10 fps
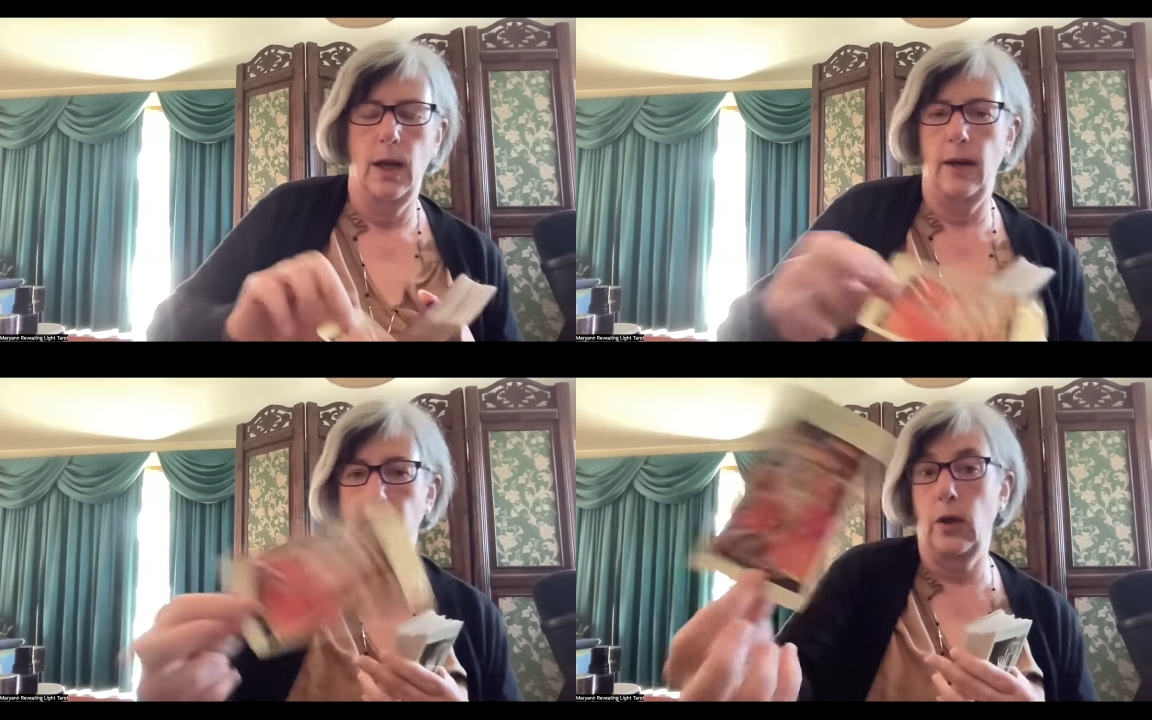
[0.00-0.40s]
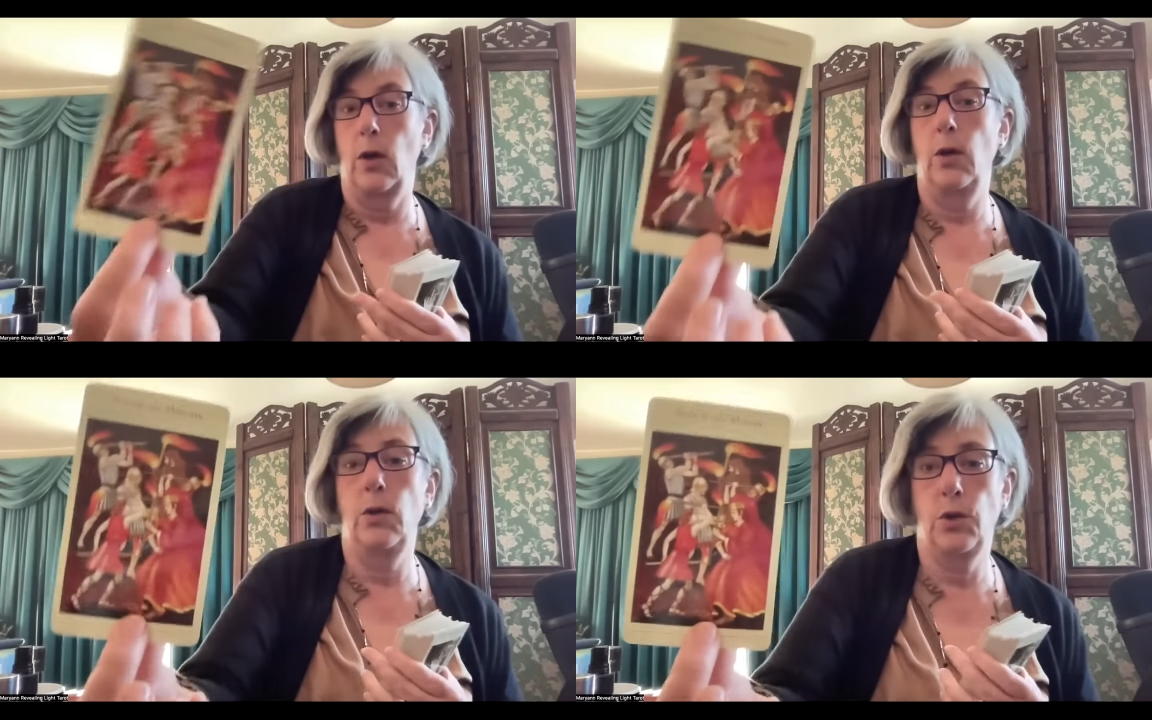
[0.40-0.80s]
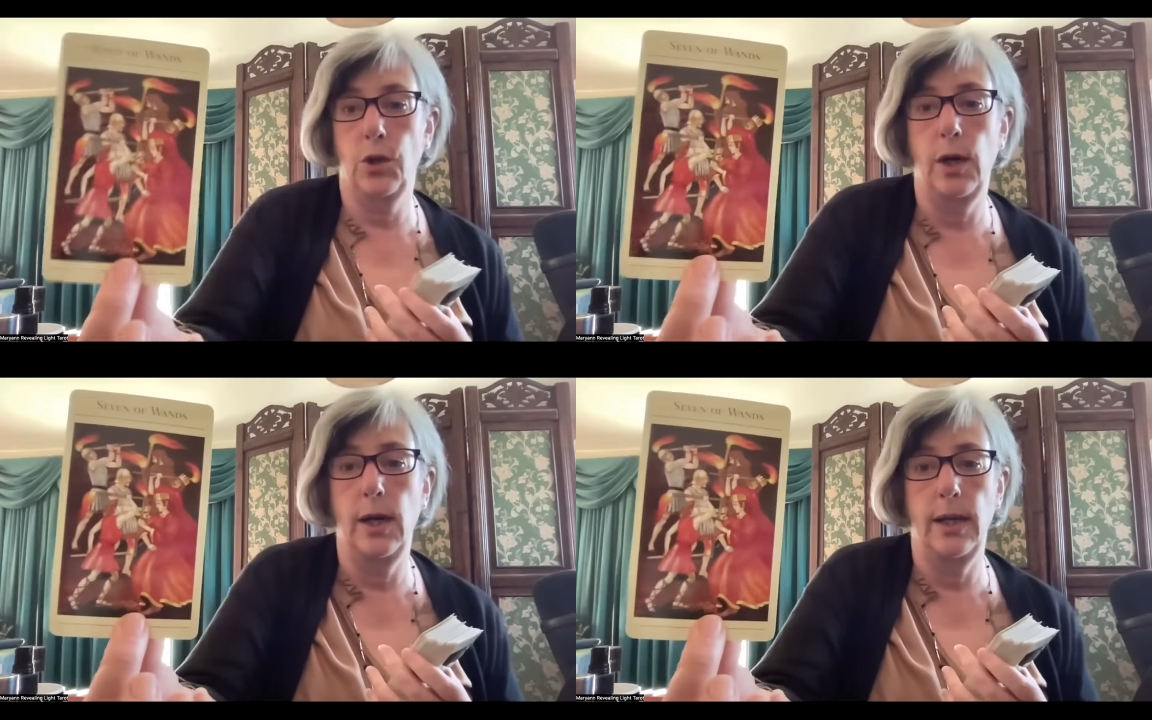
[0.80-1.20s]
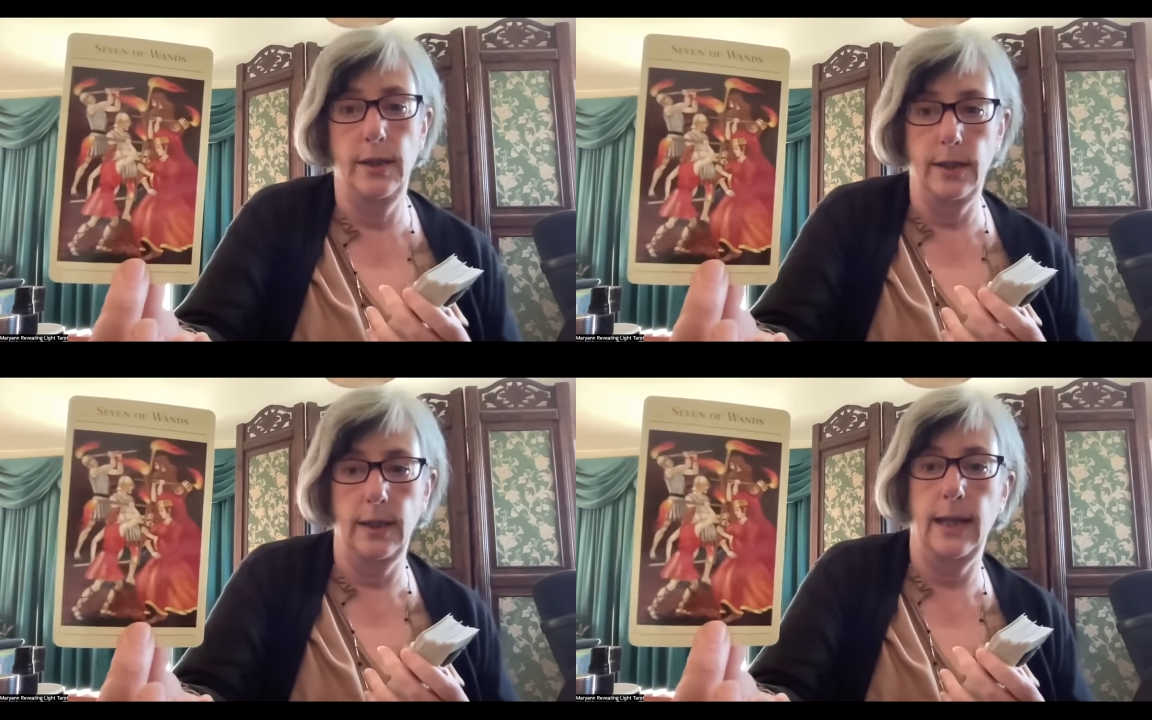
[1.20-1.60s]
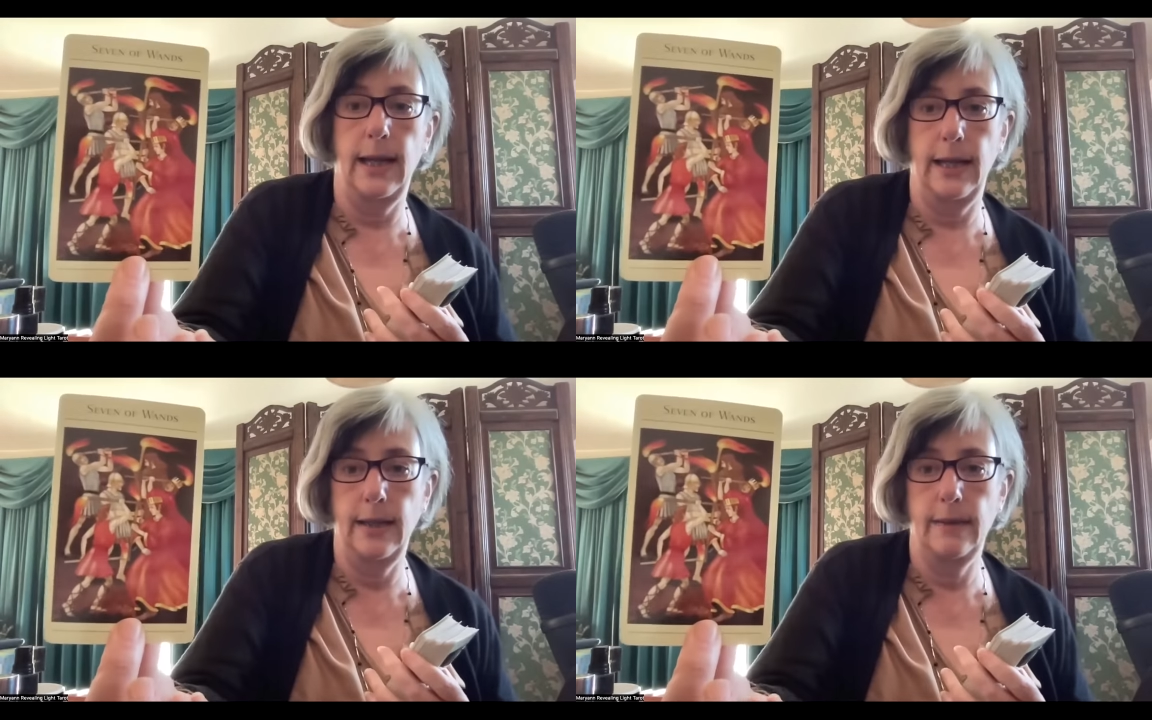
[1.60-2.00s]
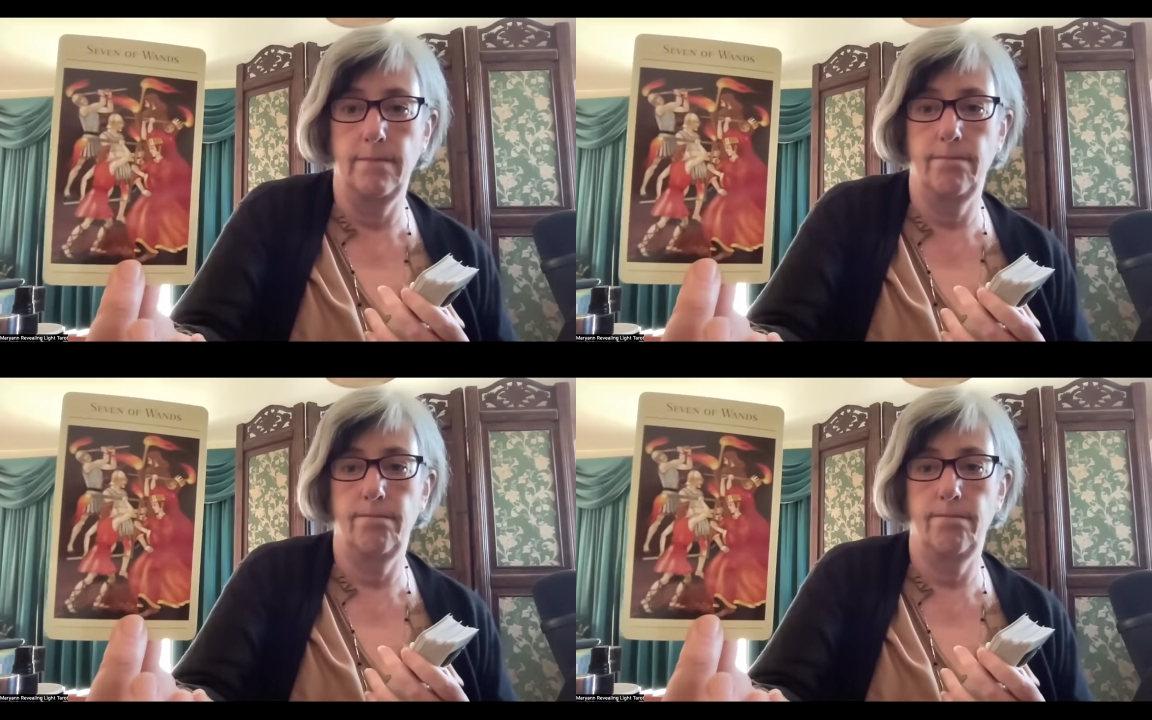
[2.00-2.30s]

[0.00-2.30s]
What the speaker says: He's going to try and delay it,